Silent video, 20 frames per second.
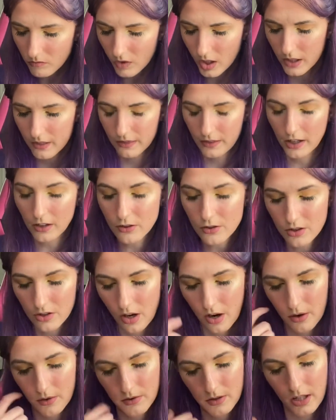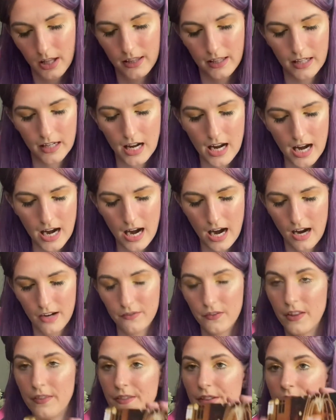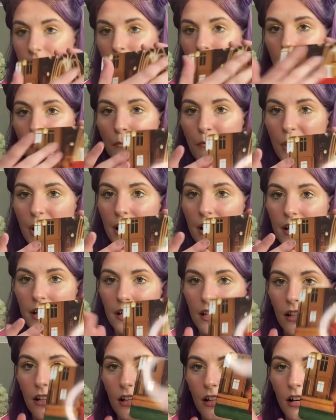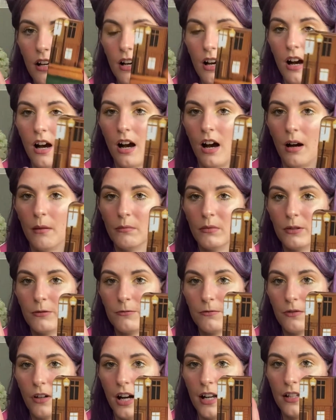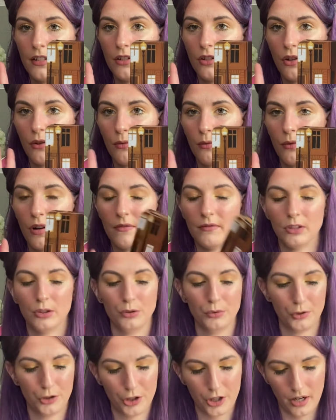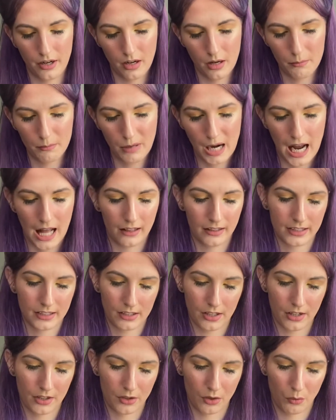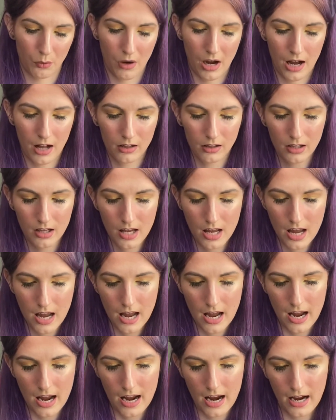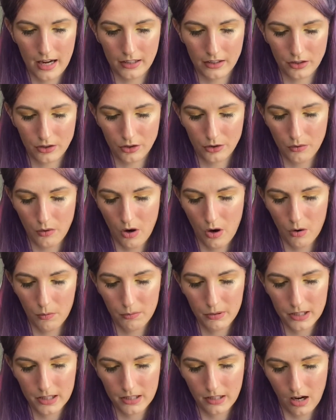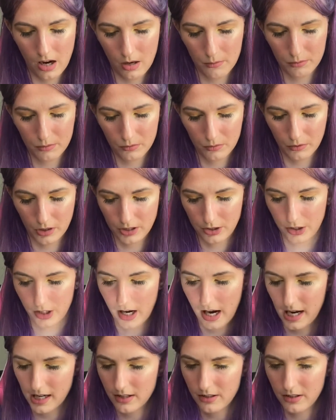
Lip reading: there's those. And then I have the big Friends Revolution palette as well. And you open it up, which it has